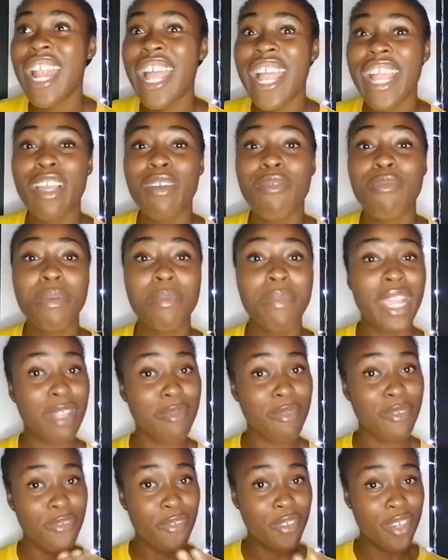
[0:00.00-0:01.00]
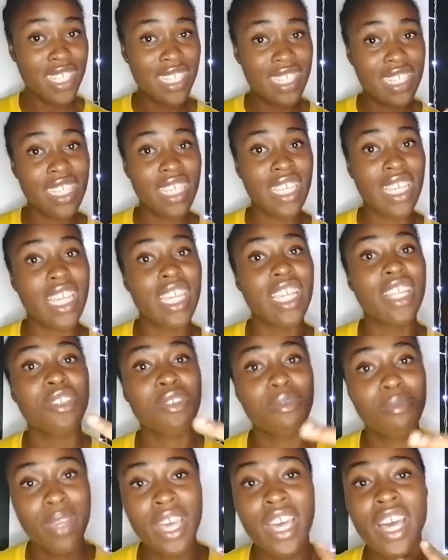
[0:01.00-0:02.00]
Like, we might be fussy
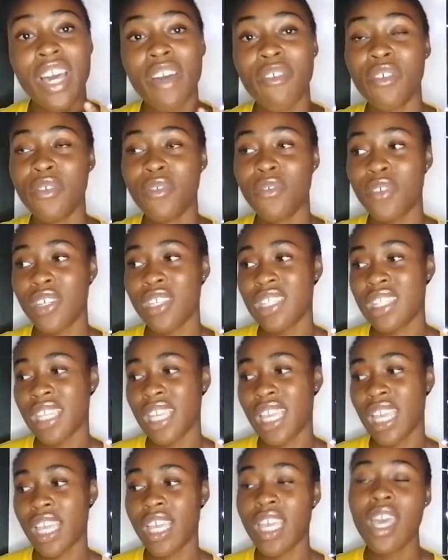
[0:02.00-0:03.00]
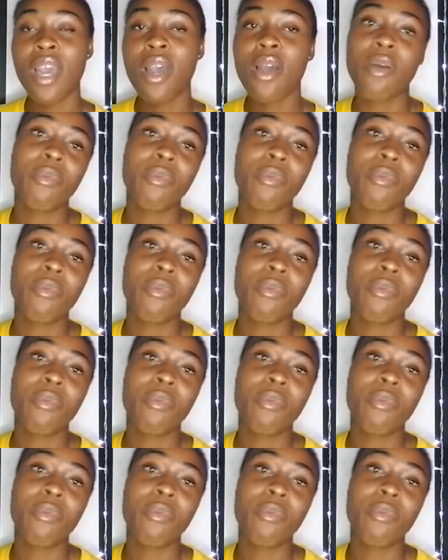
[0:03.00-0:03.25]
and you might have a fussy hair,